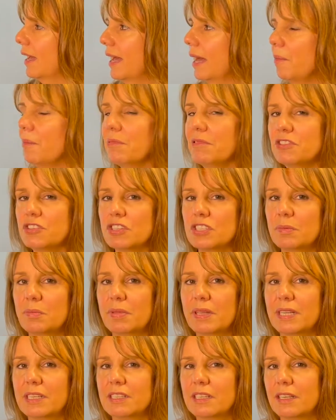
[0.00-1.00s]
amber is just
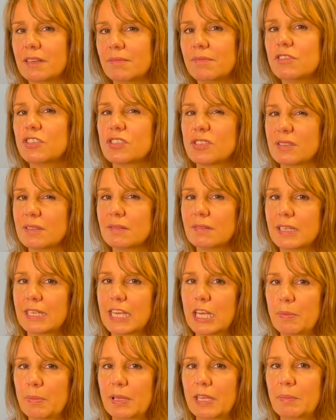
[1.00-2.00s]
something to just
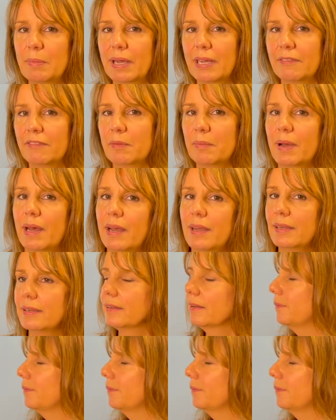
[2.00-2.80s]
keep in the back of your mind.